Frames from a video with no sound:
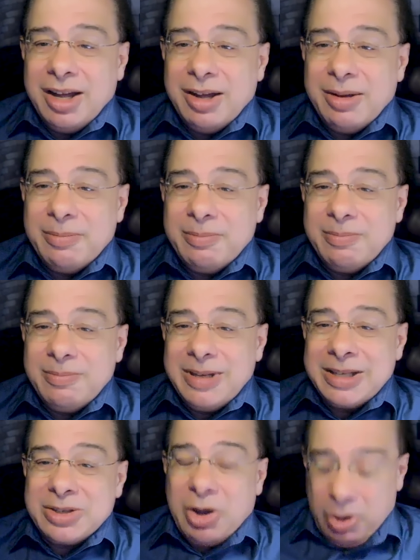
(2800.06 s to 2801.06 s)
Um,
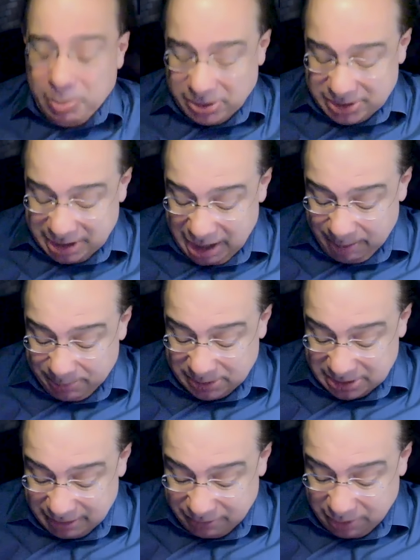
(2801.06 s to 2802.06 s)
it's almost the
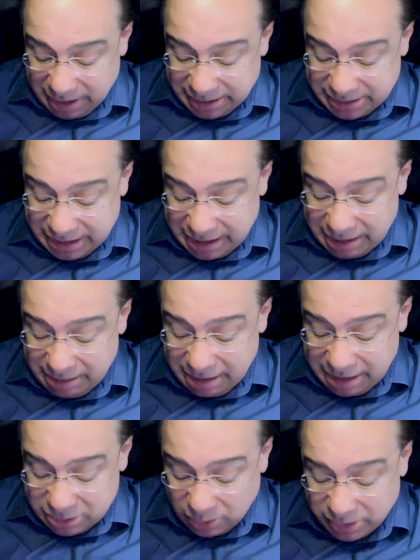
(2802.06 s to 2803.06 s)
opposite of what I said.
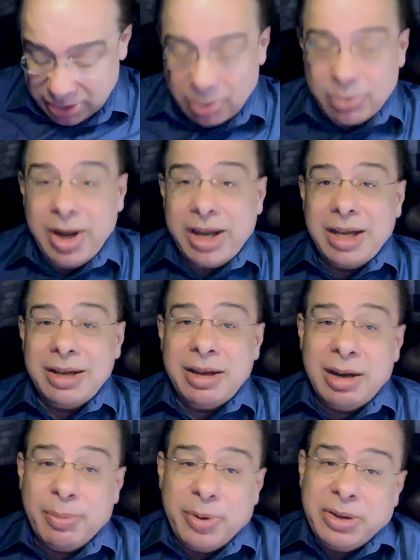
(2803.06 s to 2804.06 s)
It's also right.
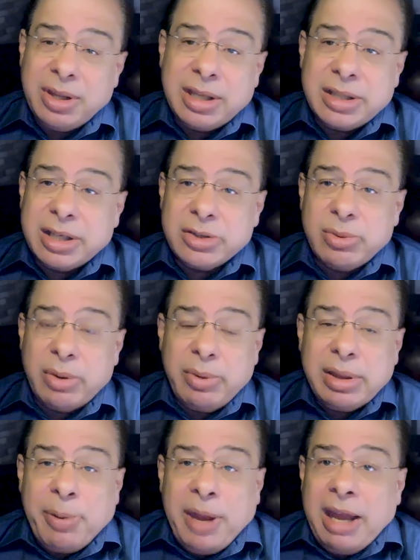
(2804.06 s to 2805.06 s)
And, you know, both of these things are right.
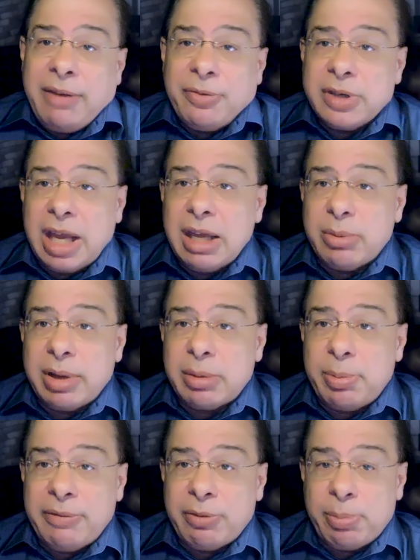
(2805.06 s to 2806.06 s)
We have to pay for data. We have
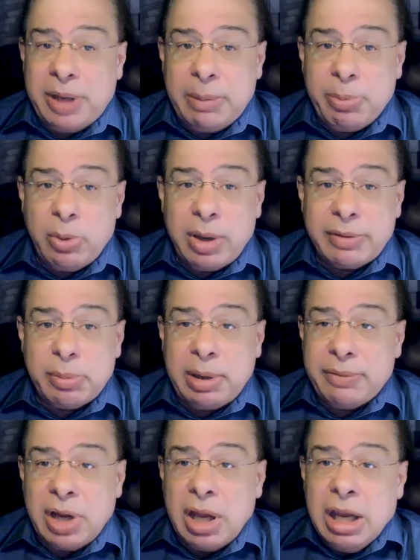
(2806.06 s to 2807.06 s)
to pay for people. We have to
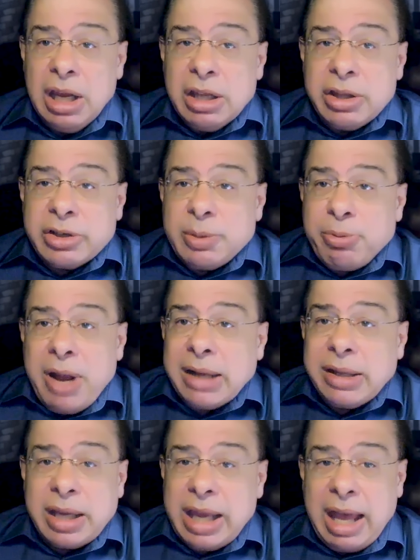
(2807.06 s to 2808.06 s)
pay for. There's a
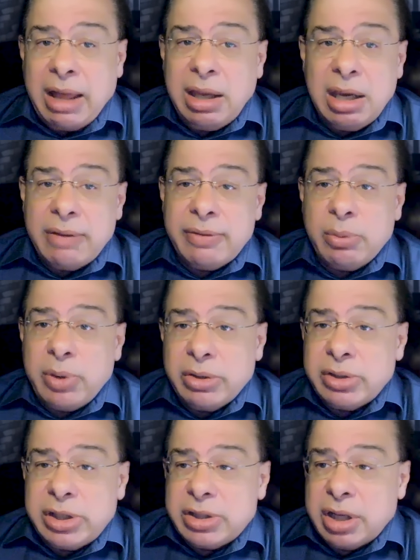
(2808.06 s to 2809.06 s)
practicality of it. We
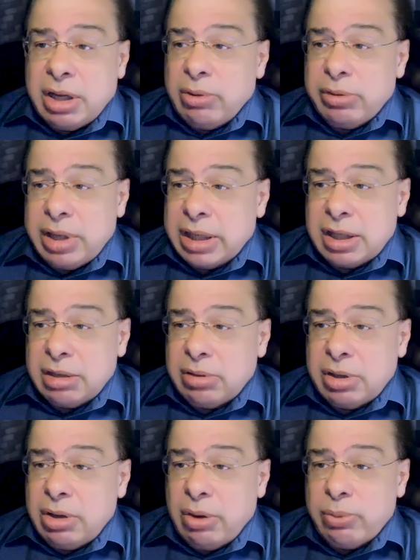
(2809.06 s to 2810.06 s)
don't just to go get to
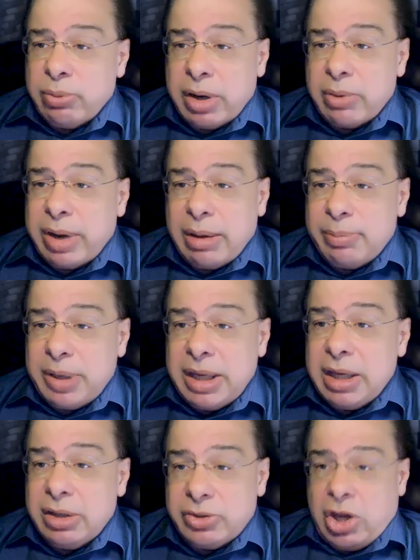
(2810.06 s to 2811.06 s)
go run around
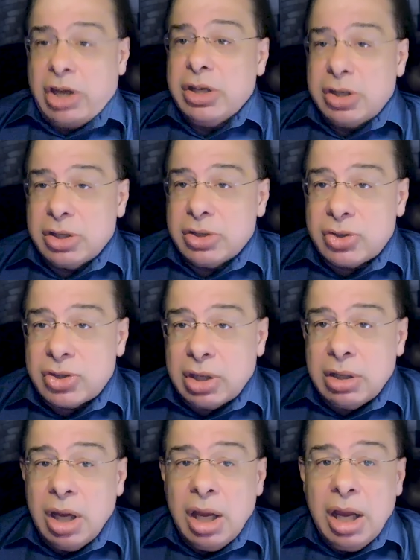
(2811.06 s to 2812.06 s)
being scientists
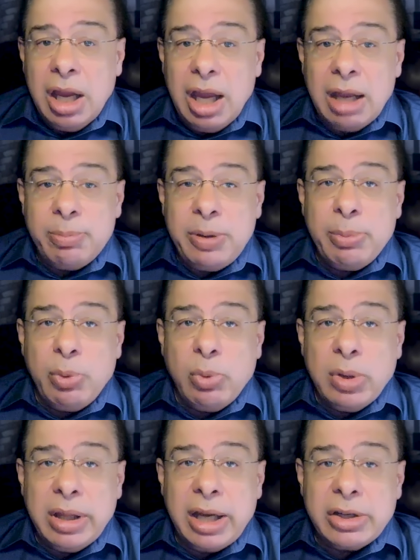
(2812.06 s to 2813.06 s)
and and people
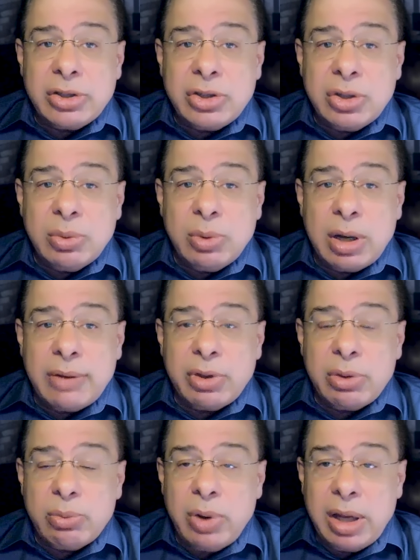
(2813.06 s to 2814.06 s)
will let us do whatever
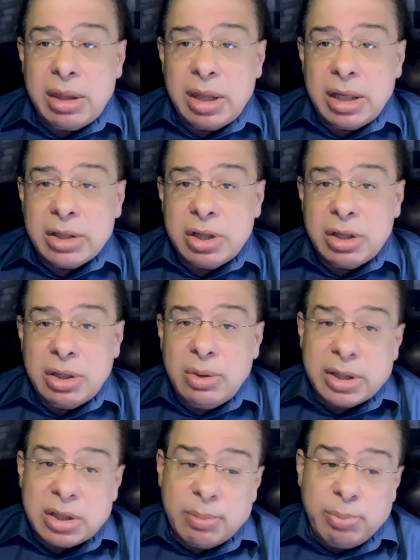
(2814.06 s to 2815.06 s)
the right thing is to
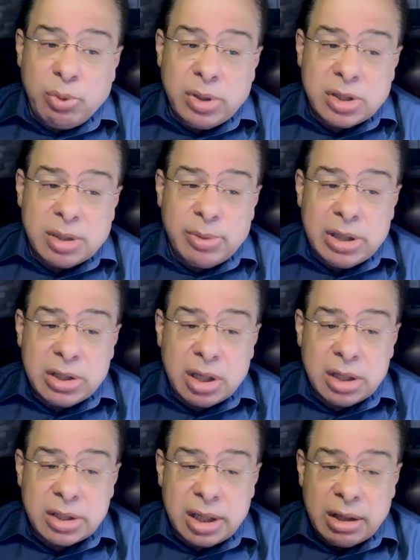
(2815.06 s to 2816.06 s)
do. At some point,
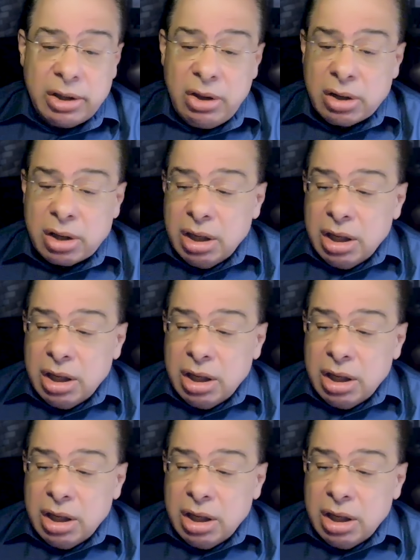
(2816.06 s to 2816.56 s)
say, look,